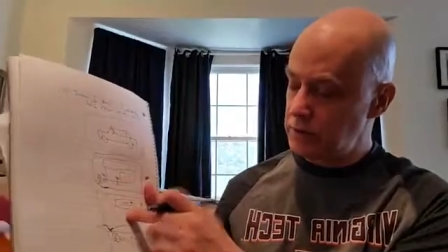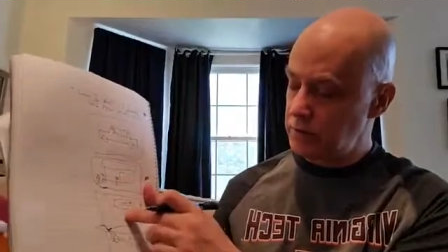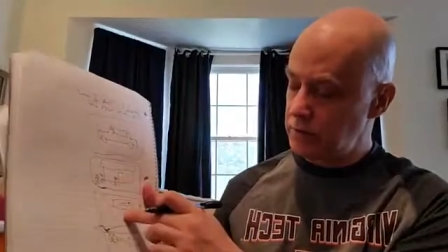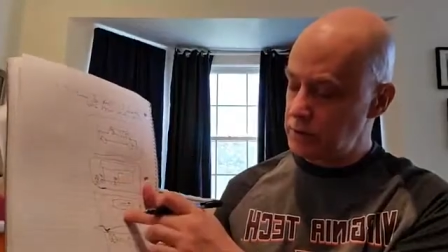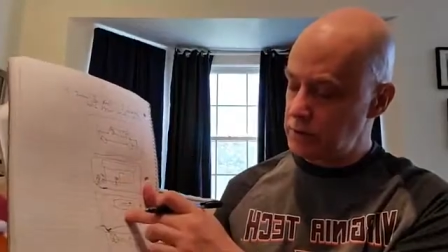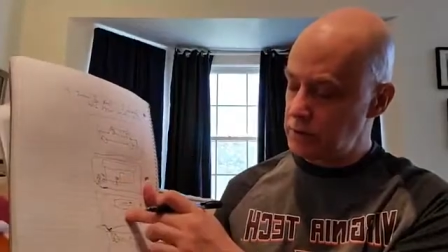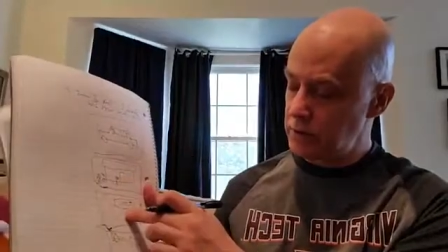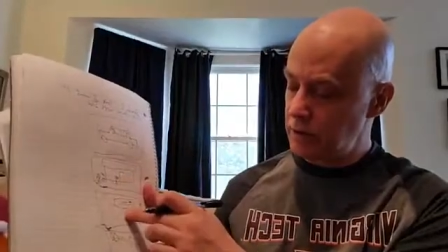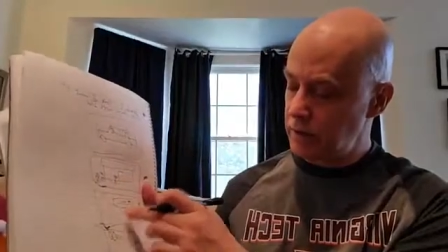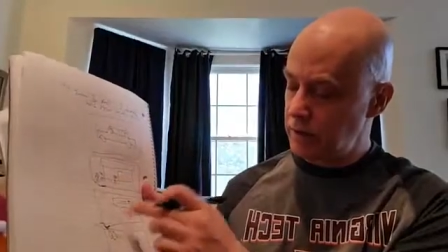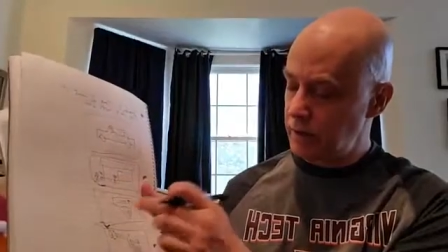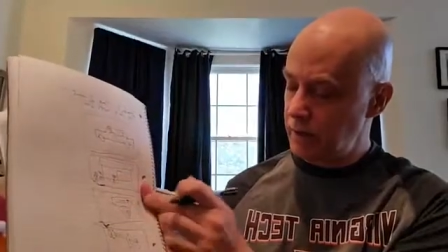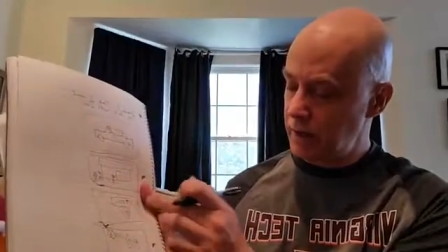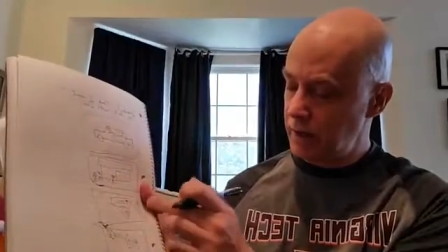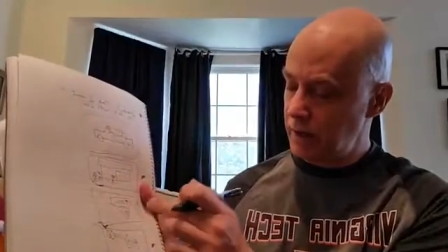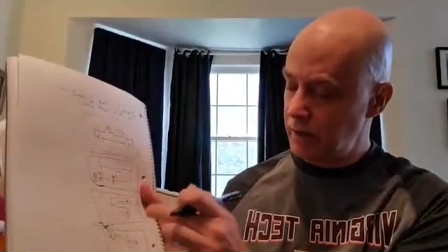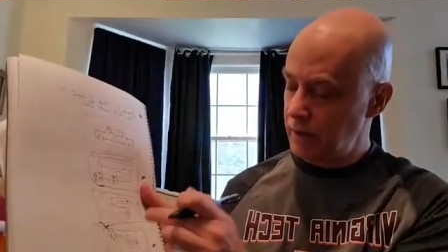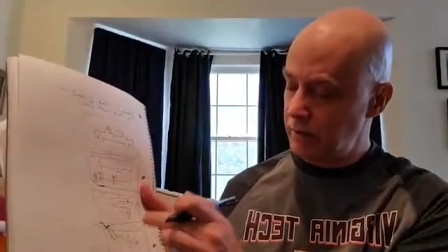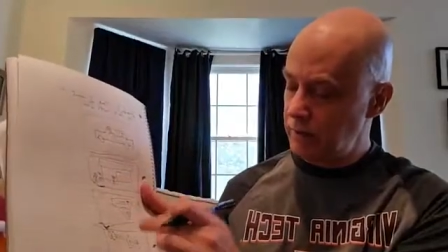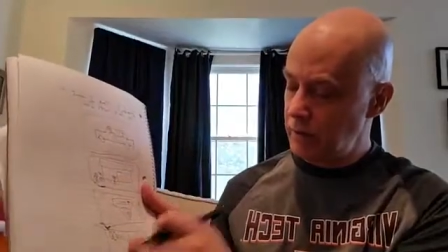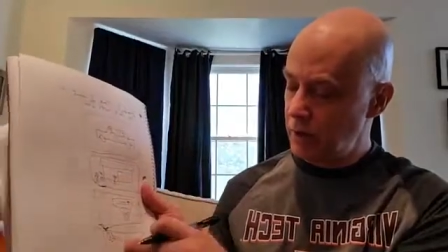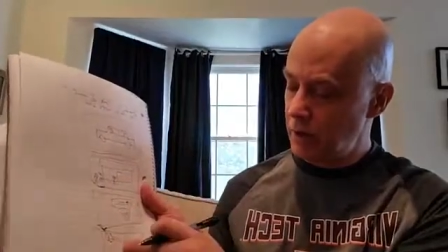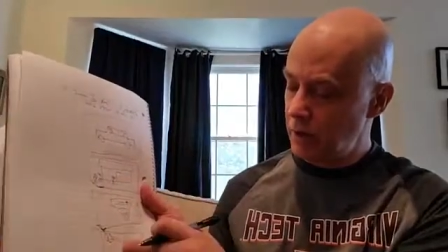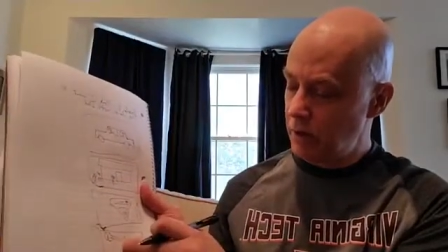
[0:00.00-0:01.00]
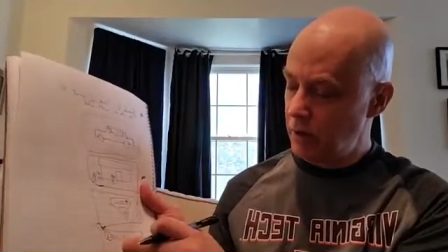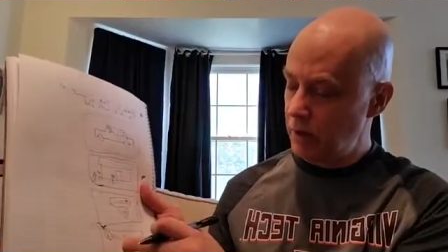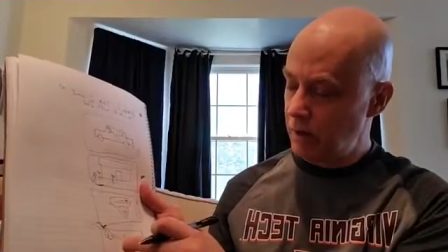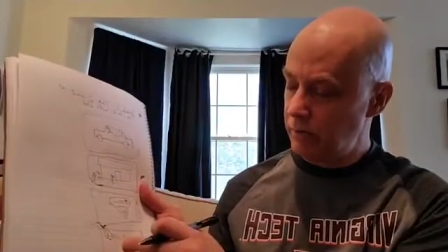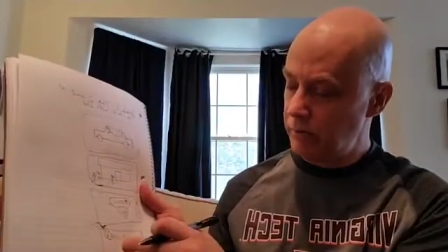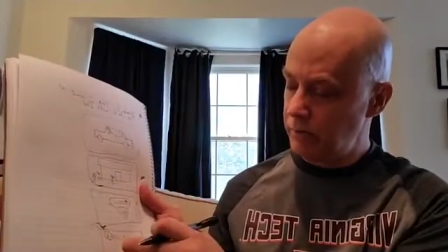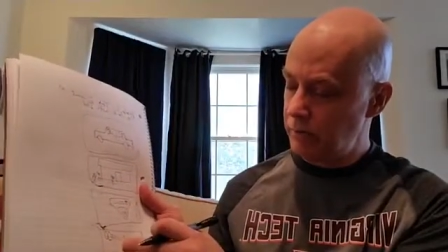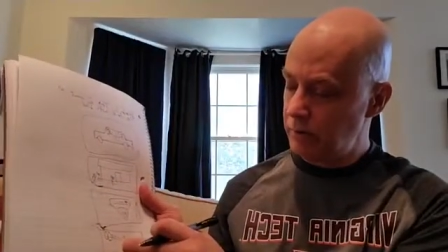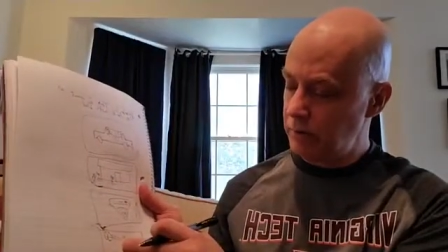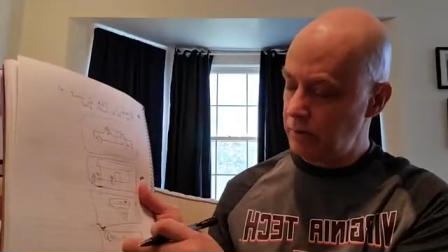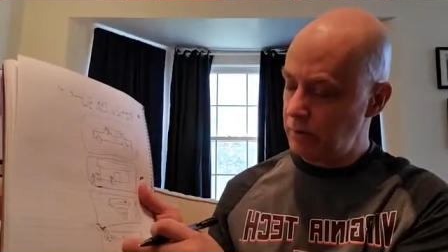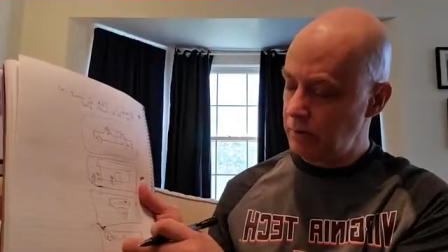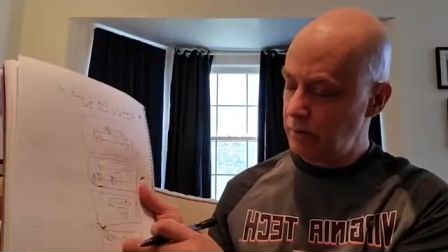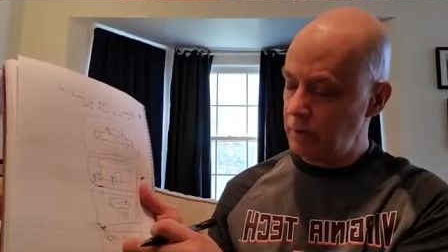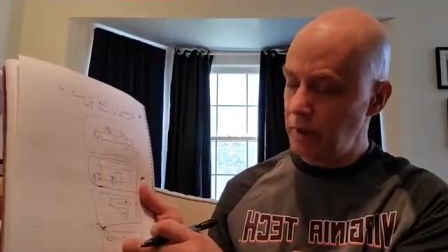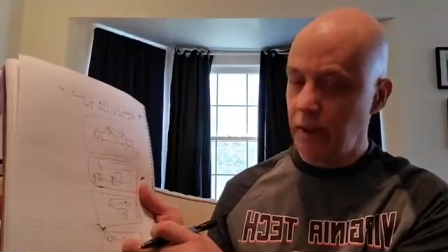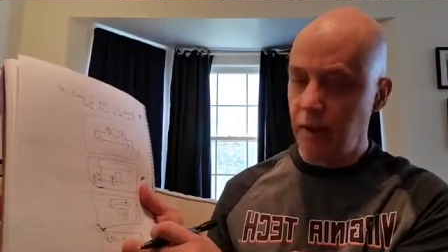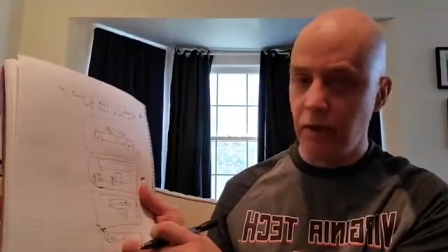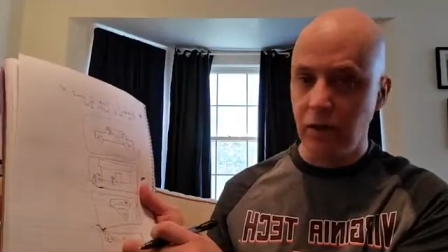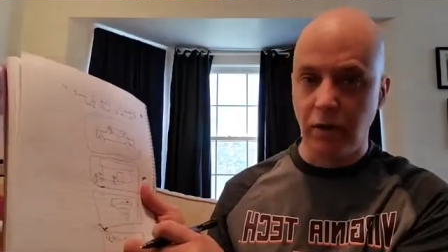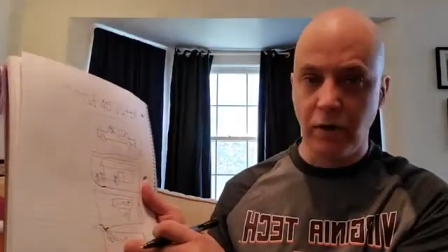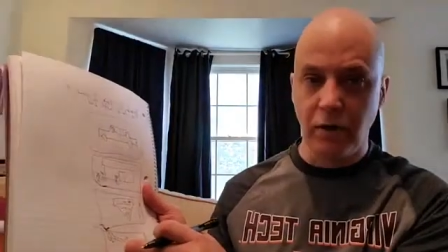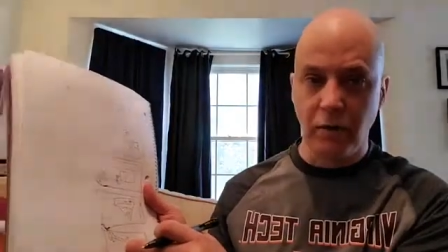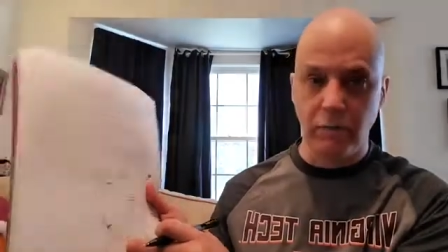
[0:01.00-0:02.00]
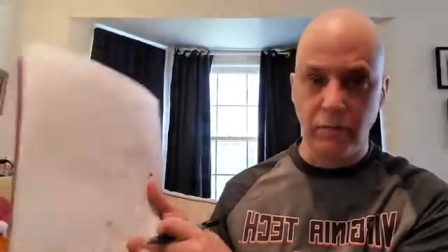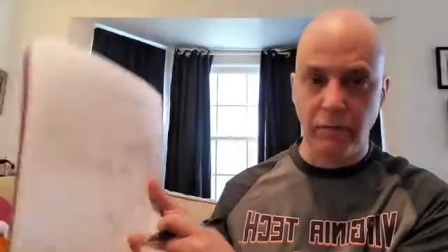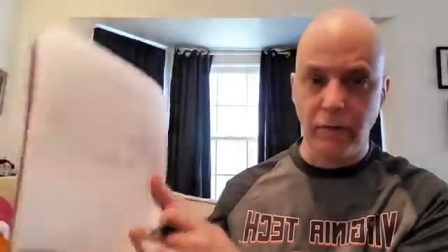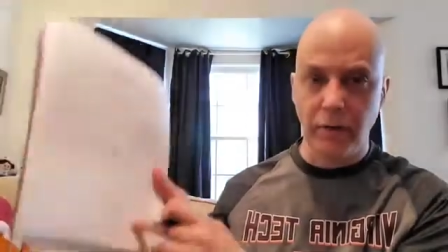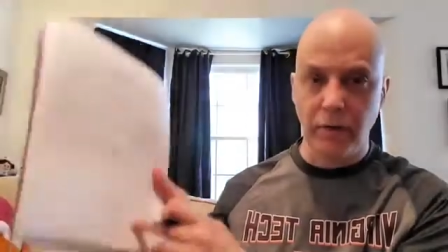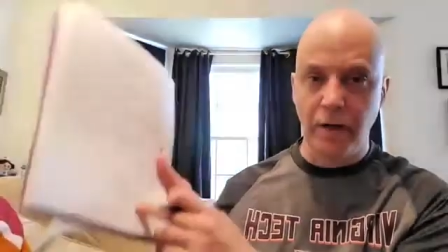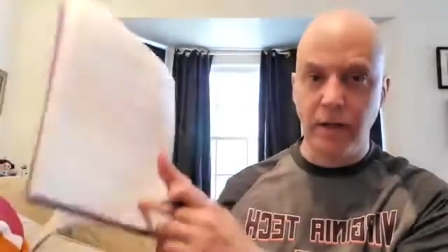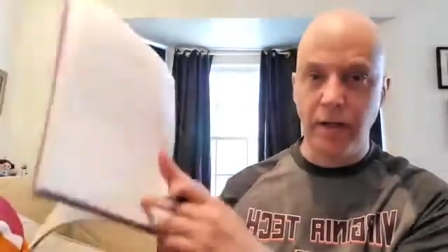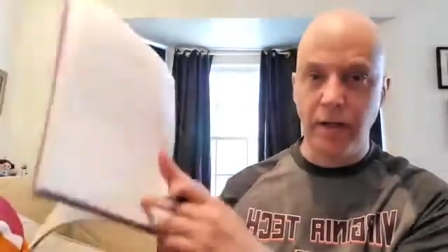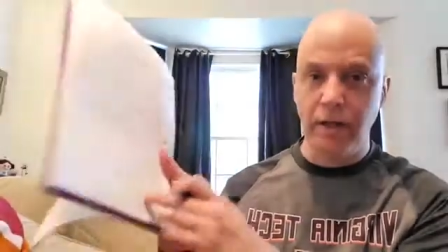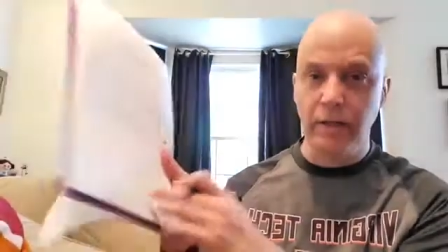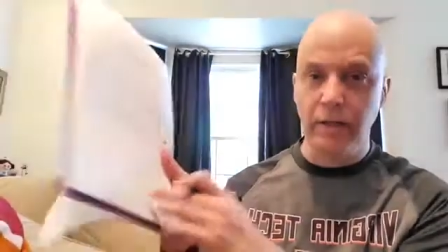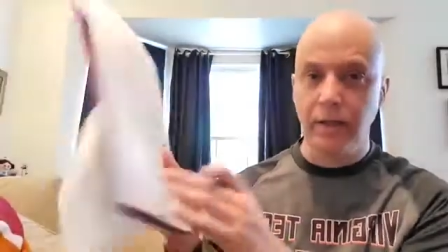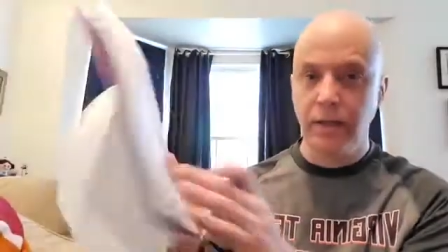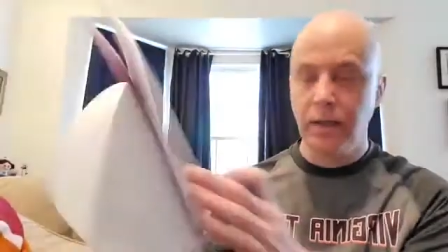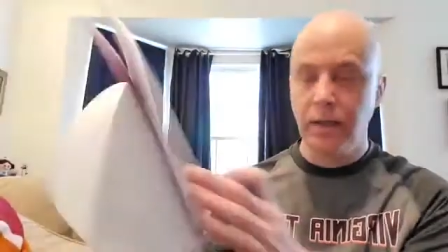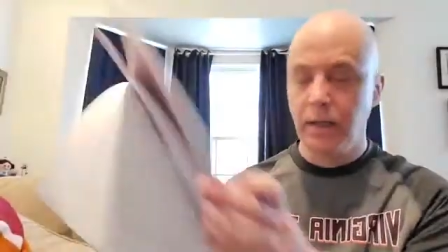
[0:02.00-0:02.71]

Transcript: We saw the game. Harper hit a home run.